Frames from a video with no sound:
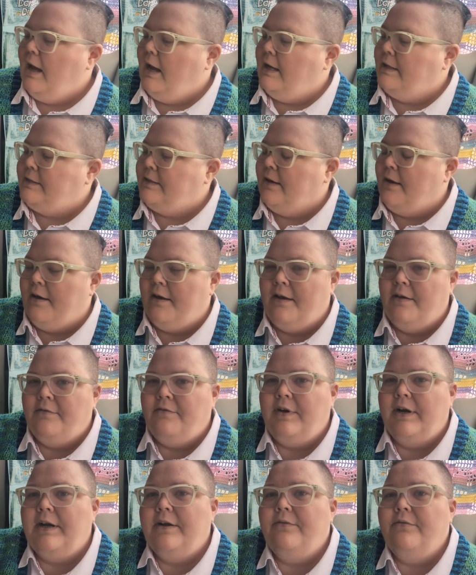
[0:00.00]
It's a
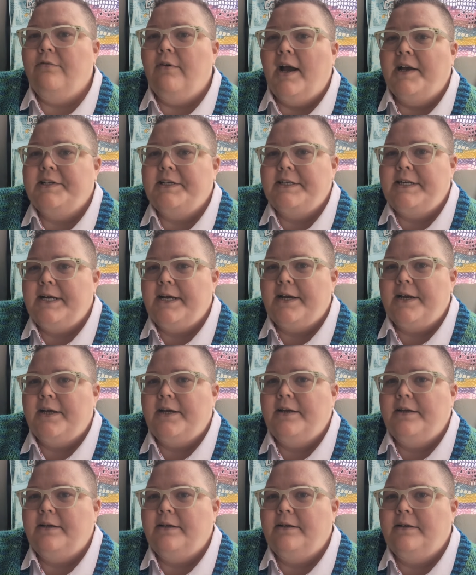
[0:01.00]
very
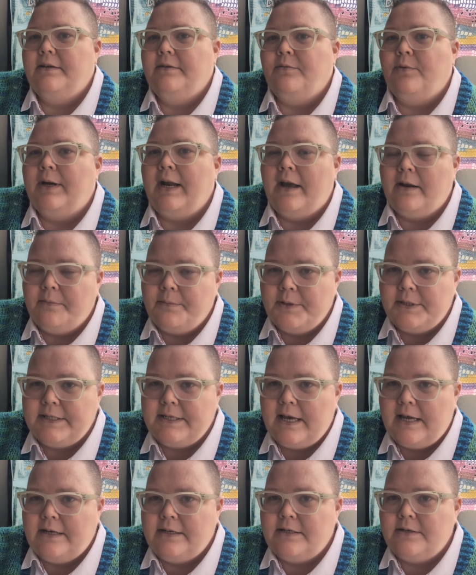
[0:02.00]
rustic
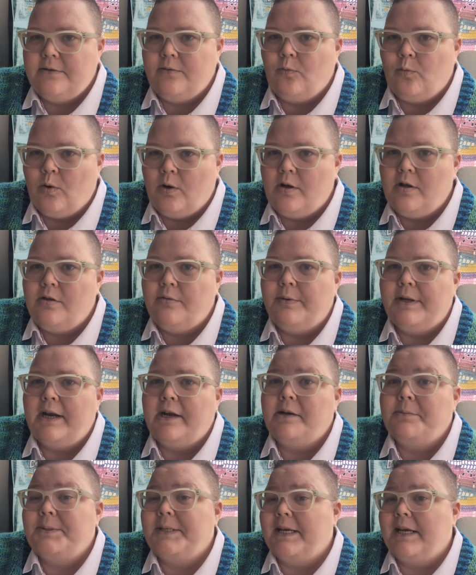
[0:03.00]
100% wool,
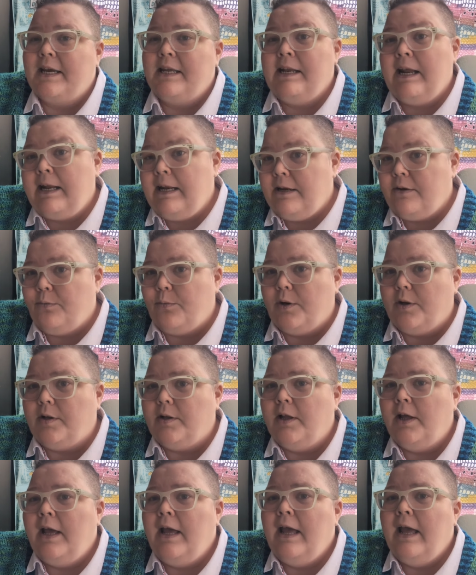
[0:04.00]
100% Canadian
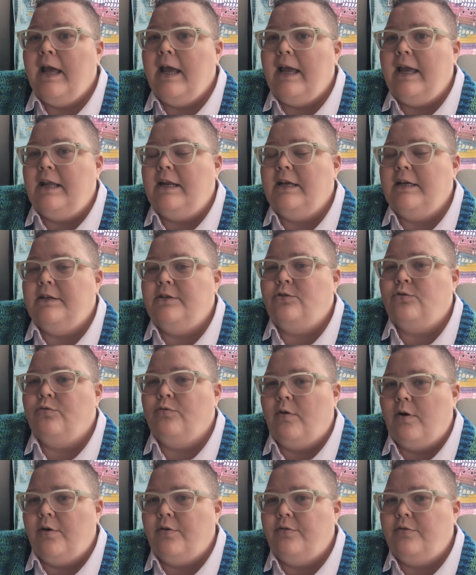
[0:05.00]
wool. It is
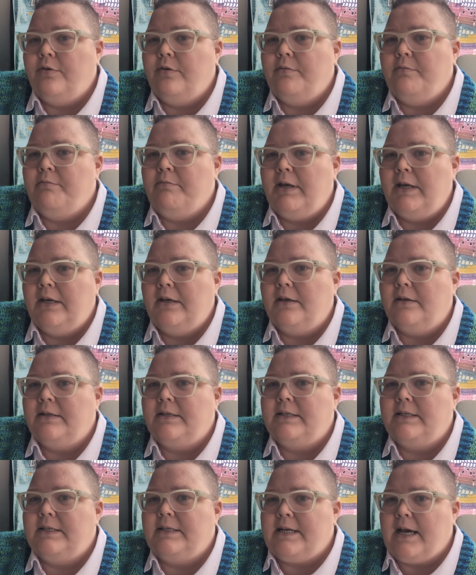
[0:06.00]
grown, milled,
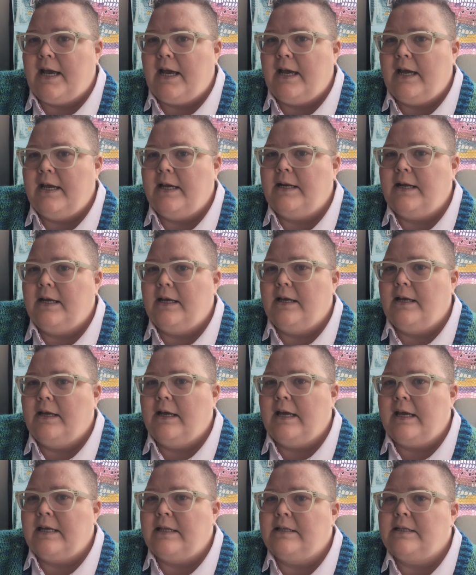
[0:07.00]
dyed,
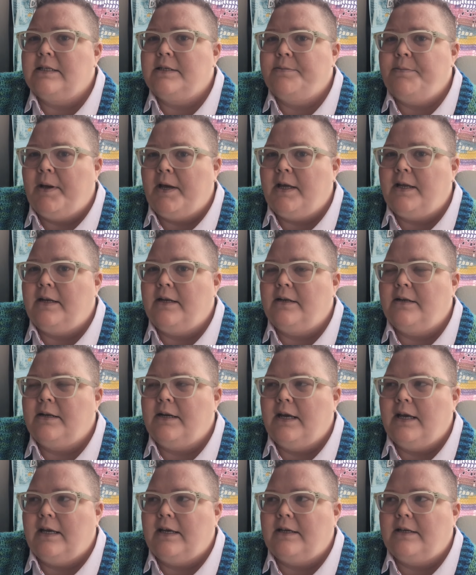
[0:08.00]
and spun
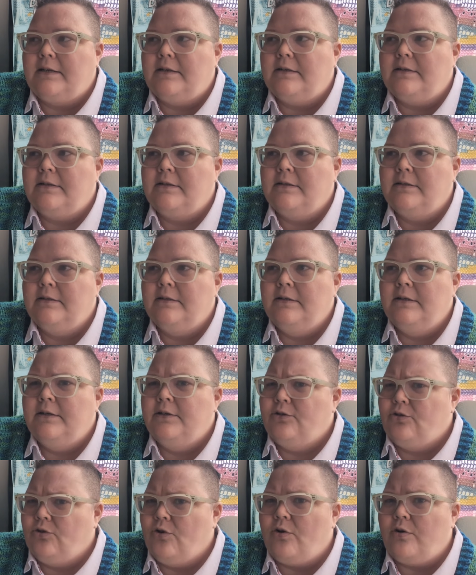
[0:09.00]
and
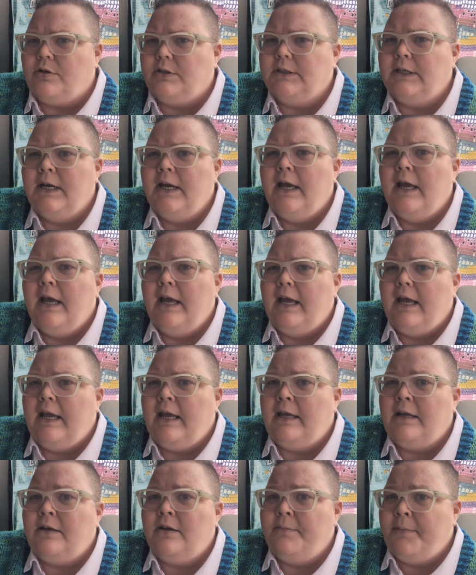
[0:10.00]
sold
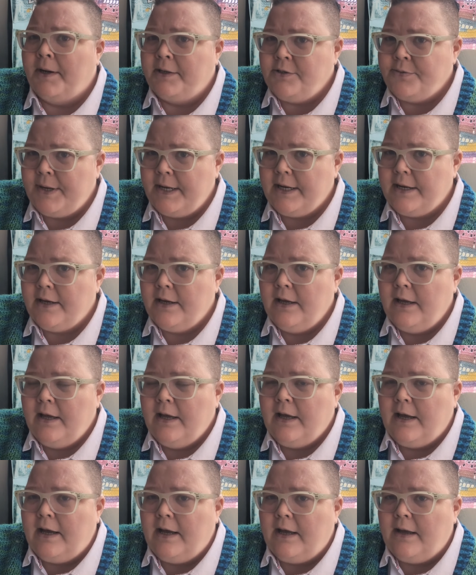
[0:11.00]
in New Brunswick,
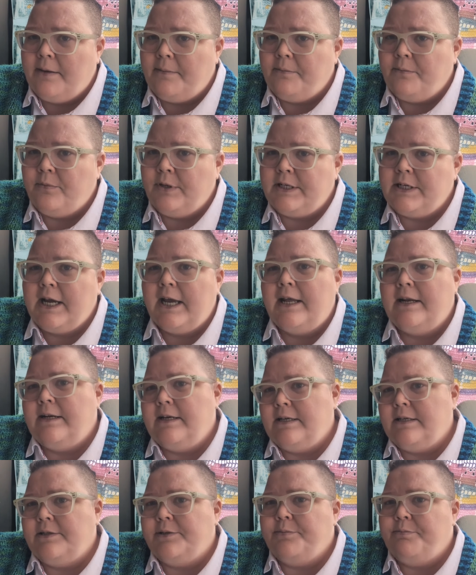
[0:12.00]
which again
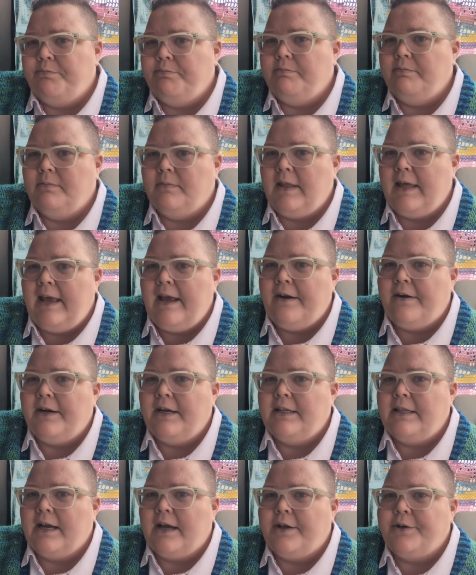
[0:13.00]
is the
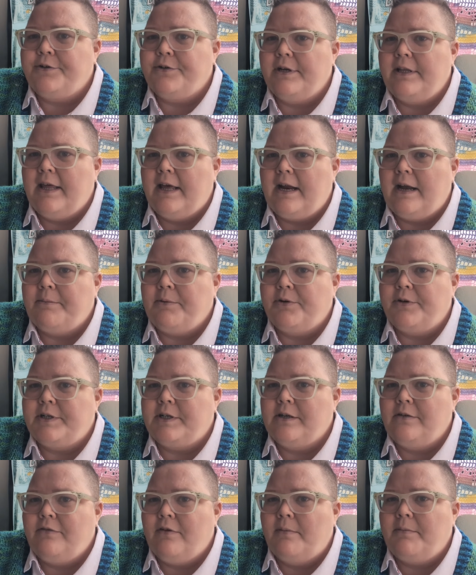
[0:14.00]
area of the country that I'm
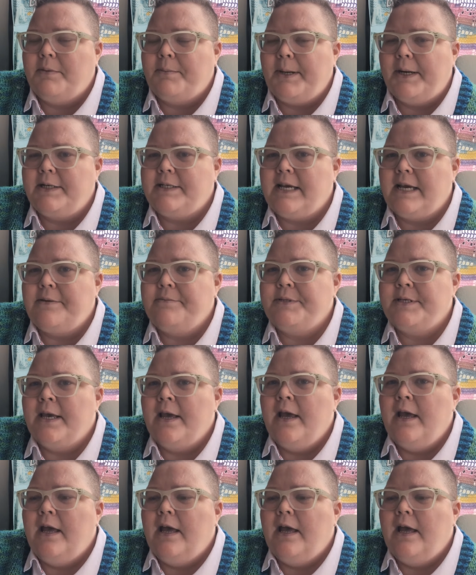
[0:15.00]
originally from, the Maritimes.